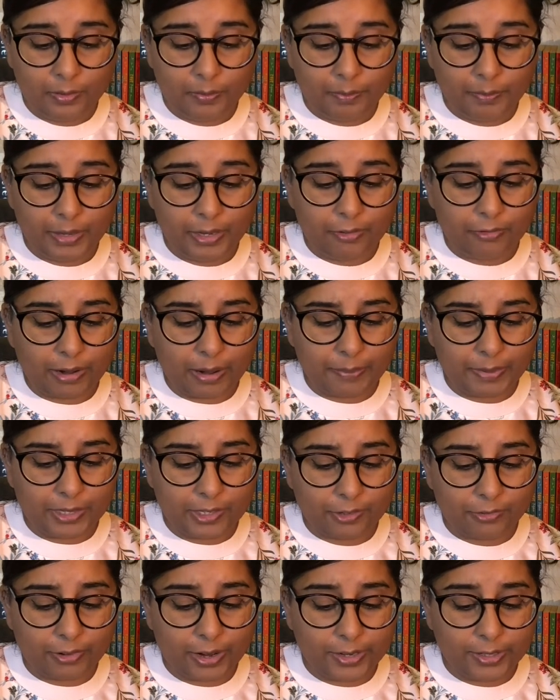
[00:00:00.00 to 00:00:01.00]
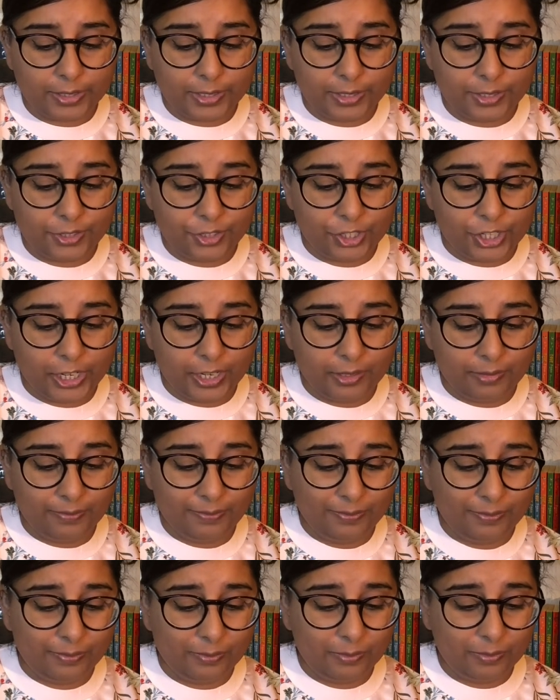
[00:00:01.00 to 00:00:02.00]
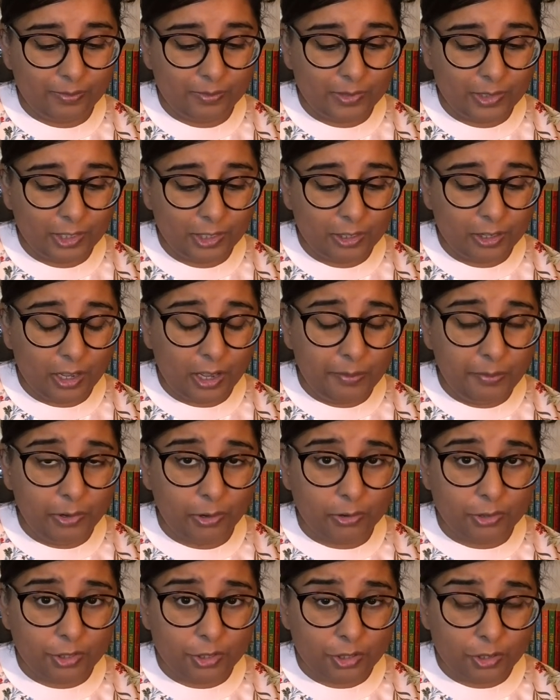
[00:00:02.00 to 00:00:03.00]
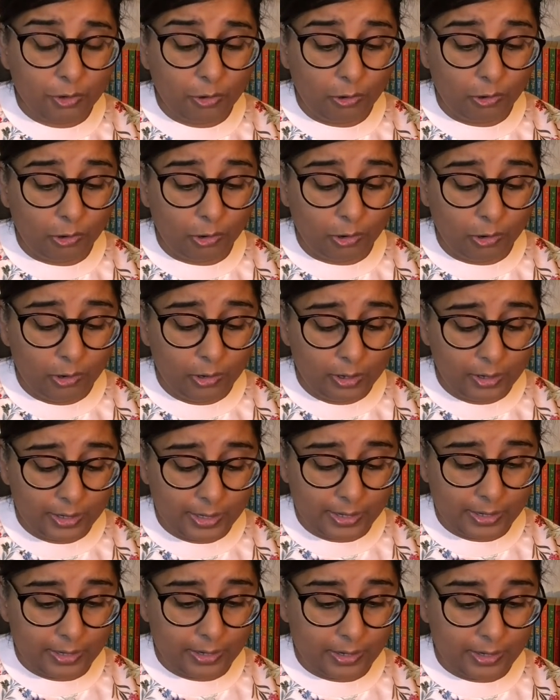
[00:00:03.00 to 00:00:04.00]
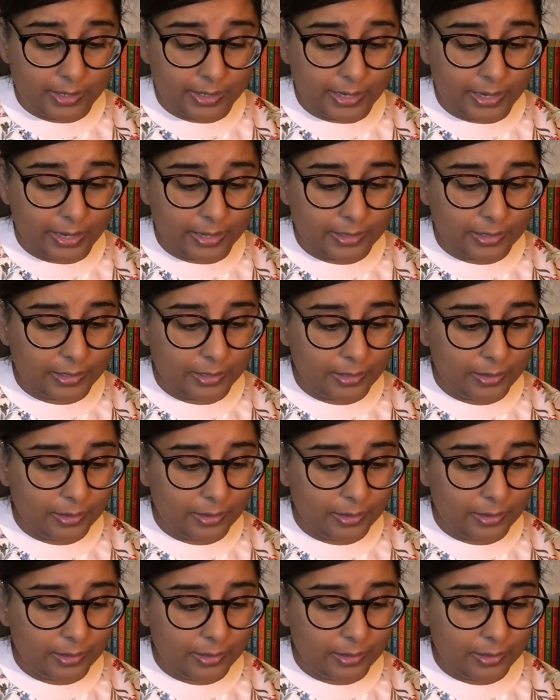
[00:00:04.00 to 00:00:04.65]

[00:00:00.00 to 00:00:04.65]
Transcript: Big Rabbit scratched his chin. I'm not sure, he said.